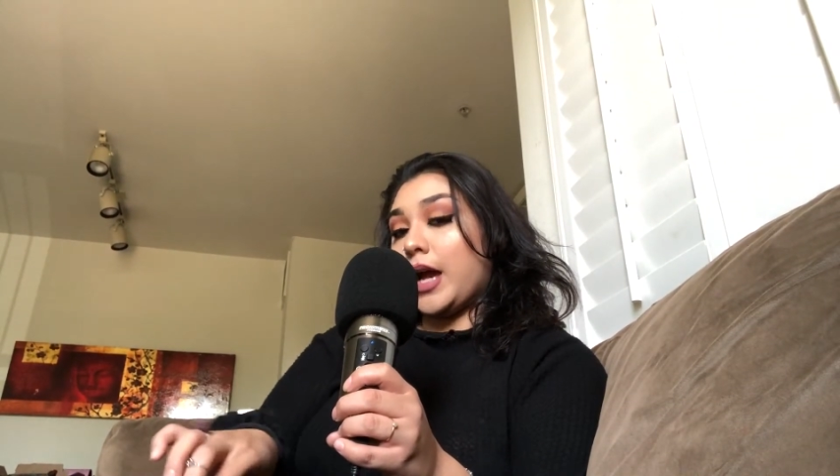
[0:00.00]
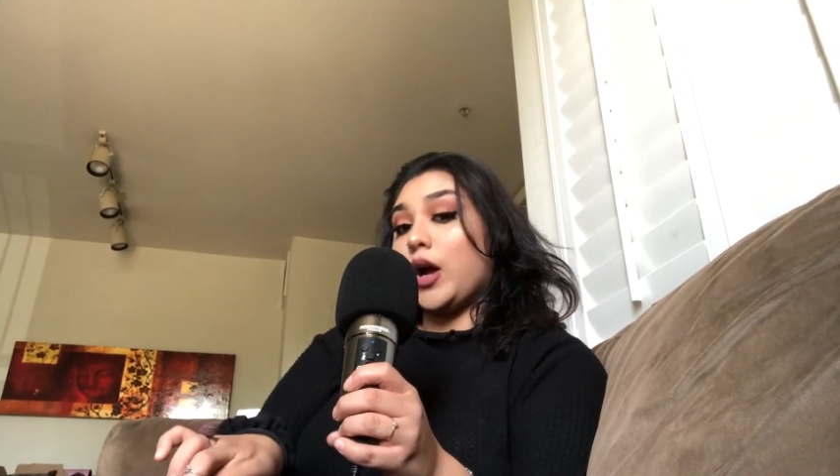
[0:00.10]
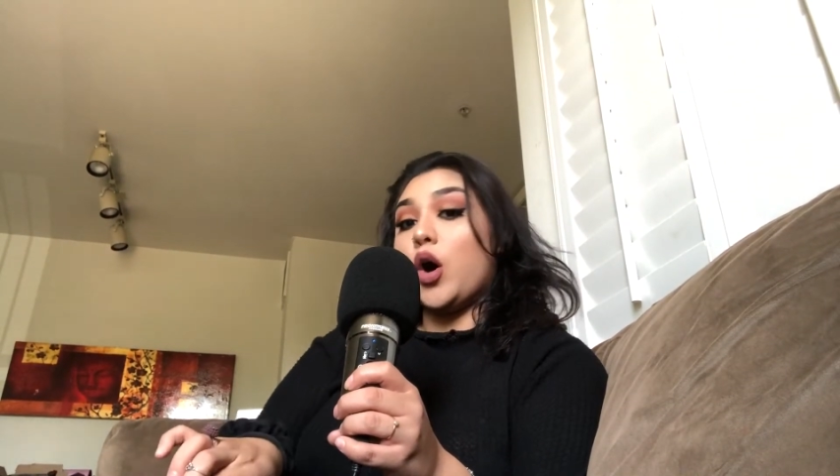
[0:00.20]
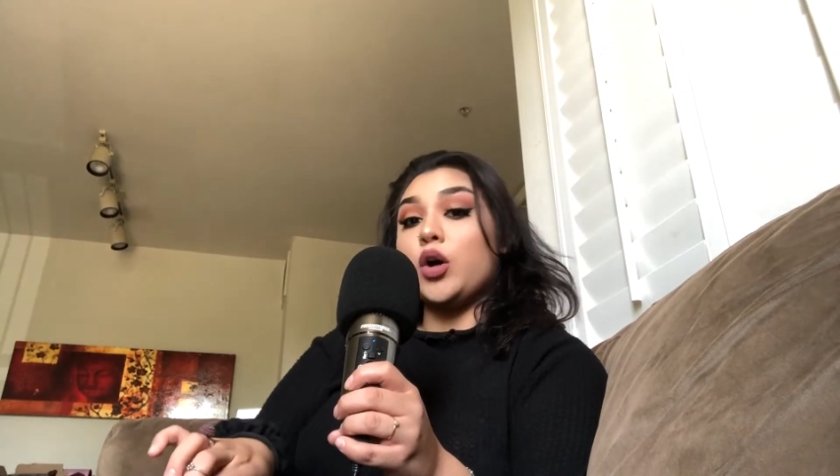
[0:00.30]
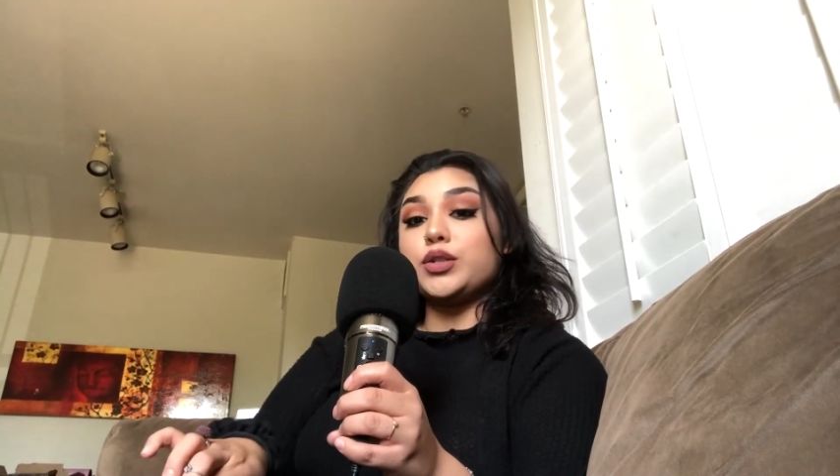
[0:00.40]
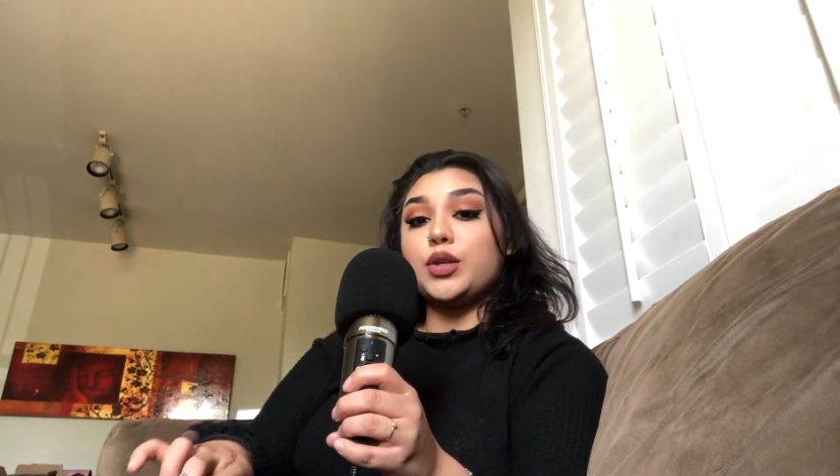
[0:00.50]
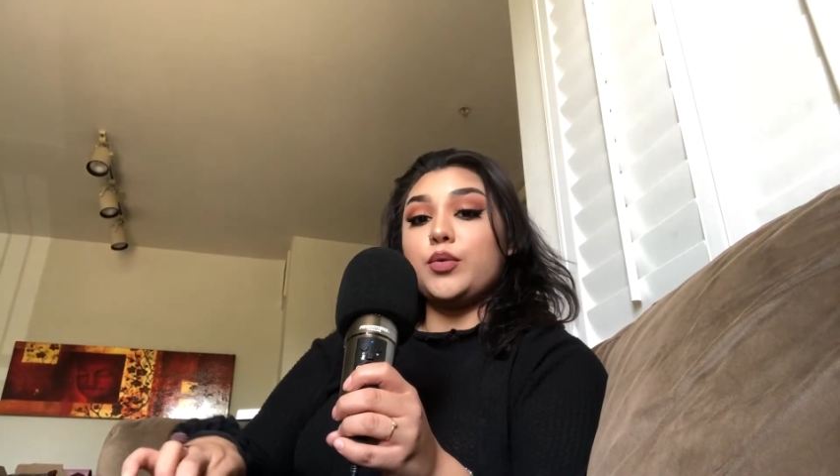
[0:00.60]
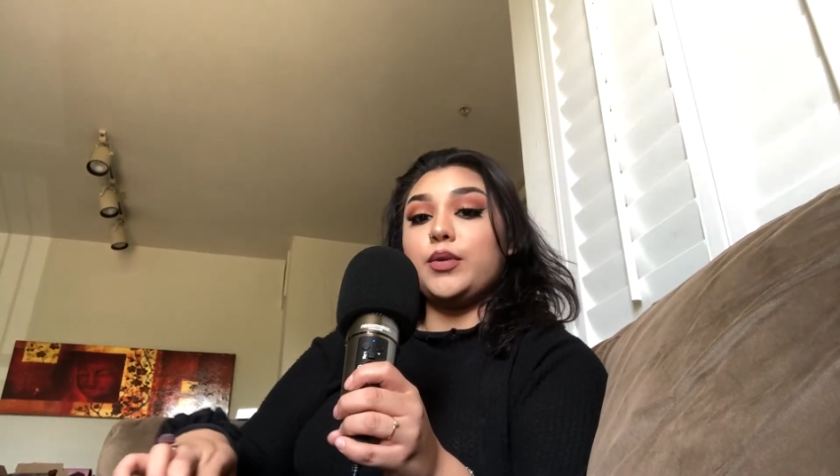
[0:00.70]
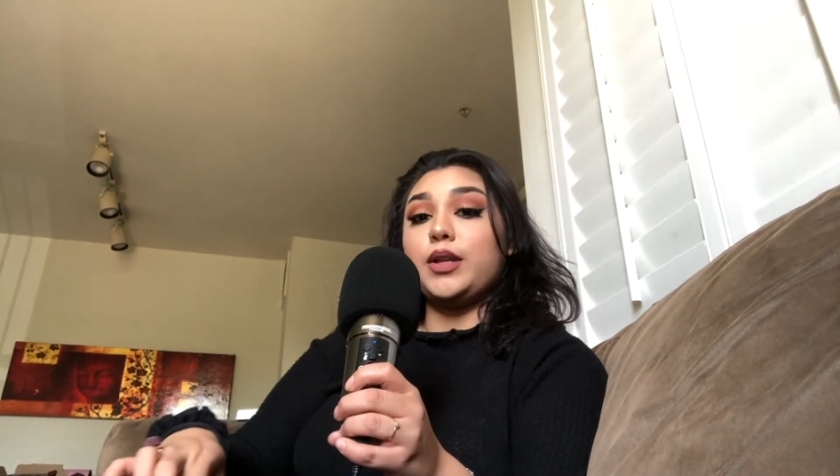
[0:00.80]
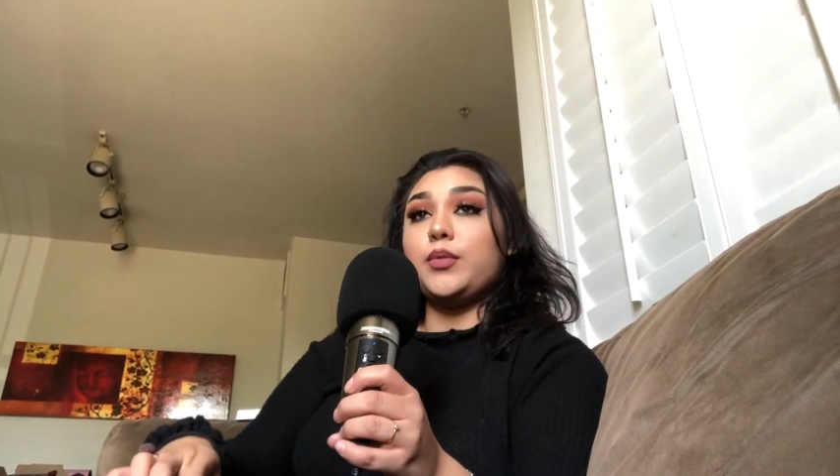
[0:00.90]
I also
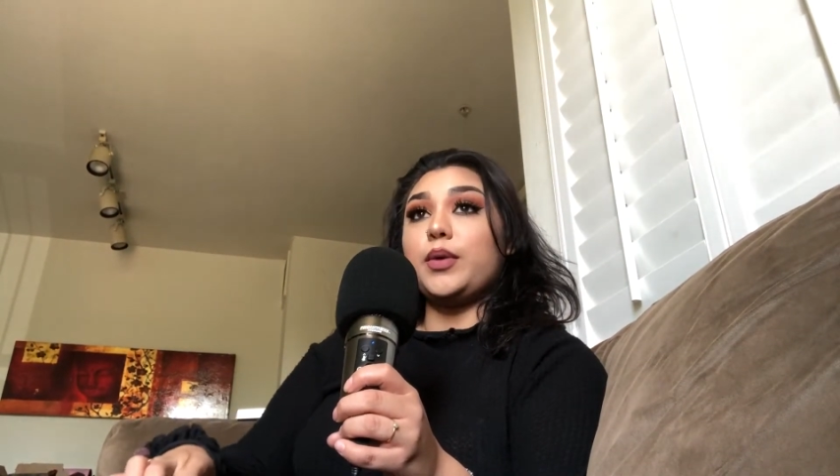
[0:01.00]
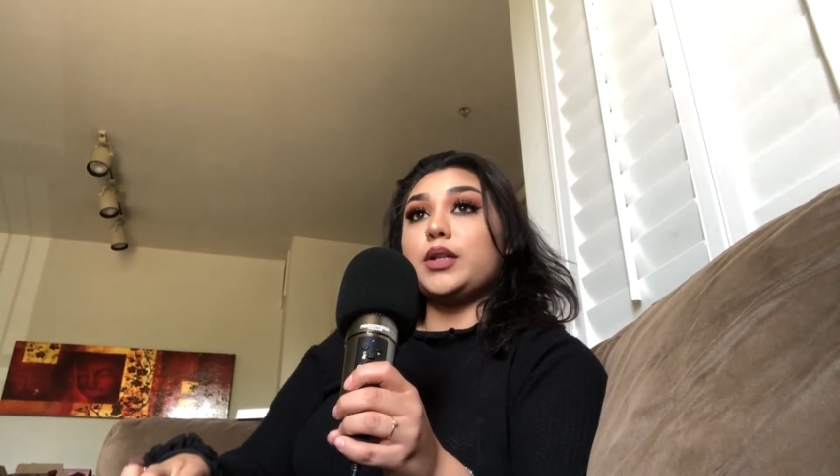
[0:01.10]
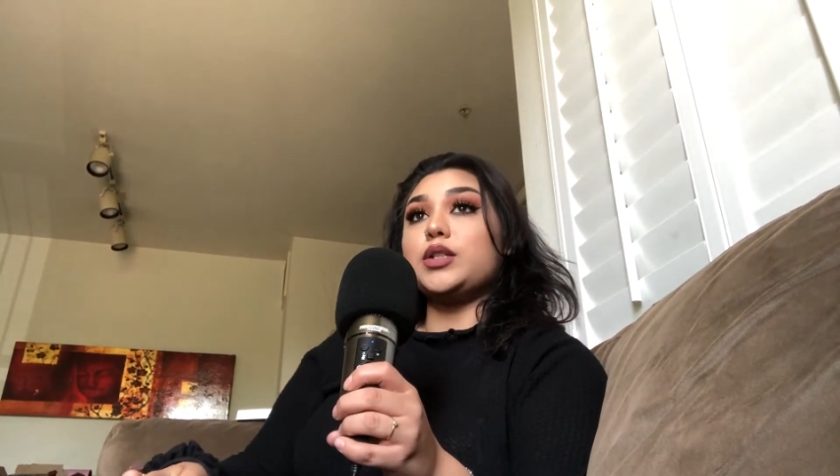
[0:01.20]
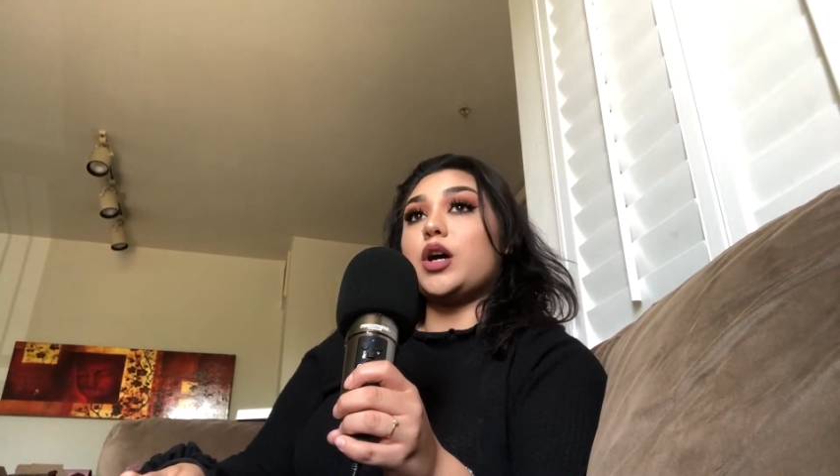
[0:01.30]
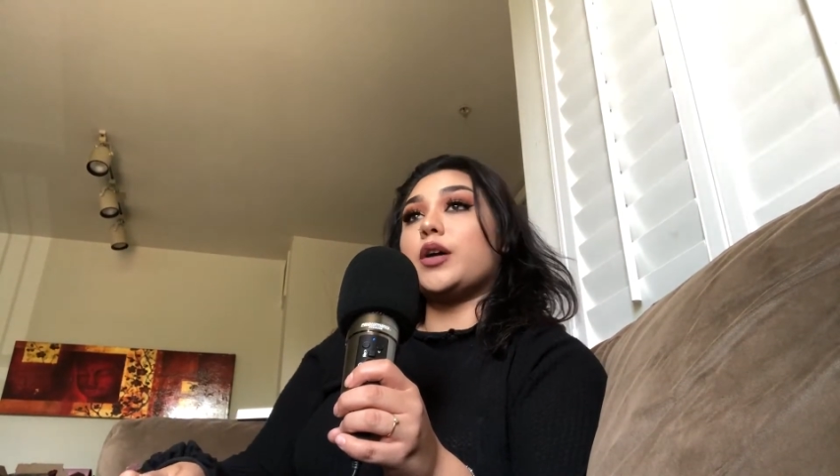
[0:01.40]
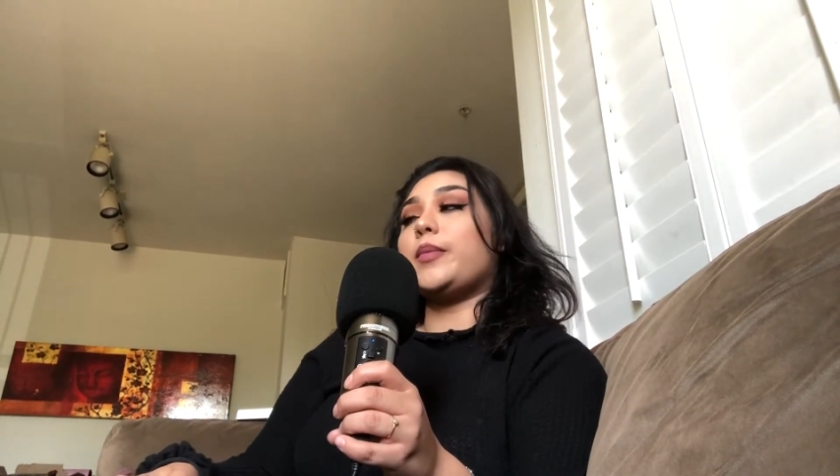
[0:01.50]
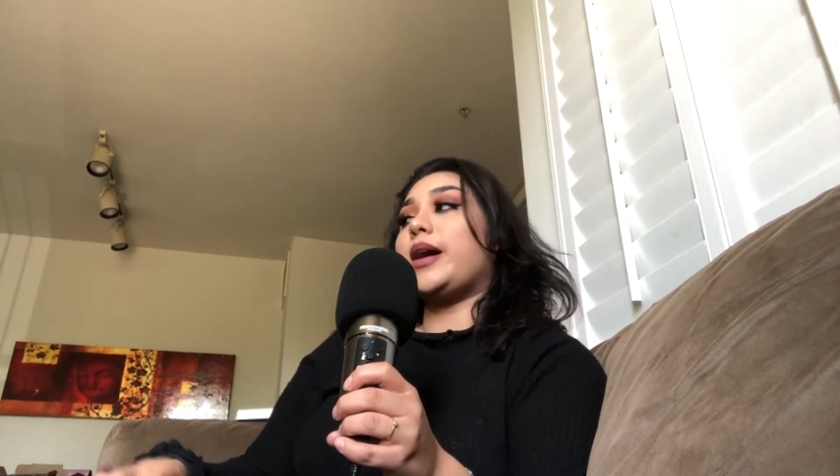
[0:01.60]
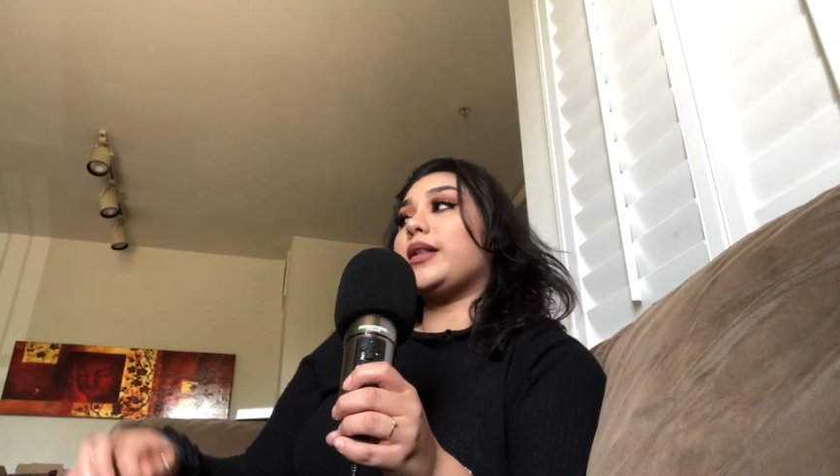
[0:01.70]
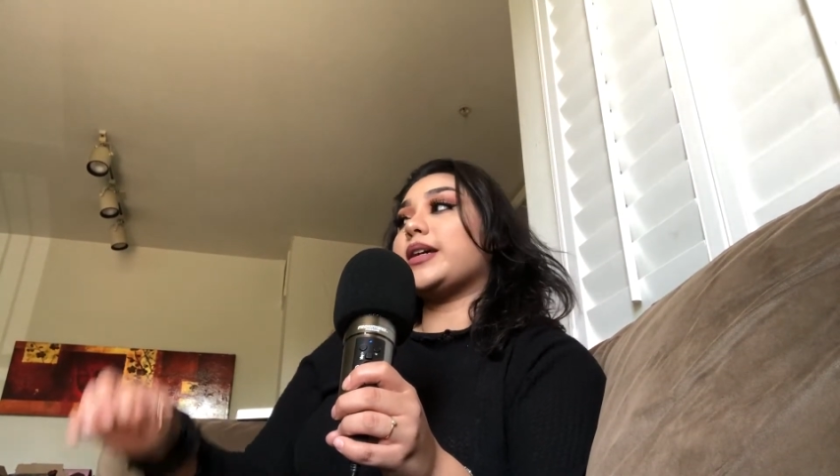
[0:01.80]
really want to talk about,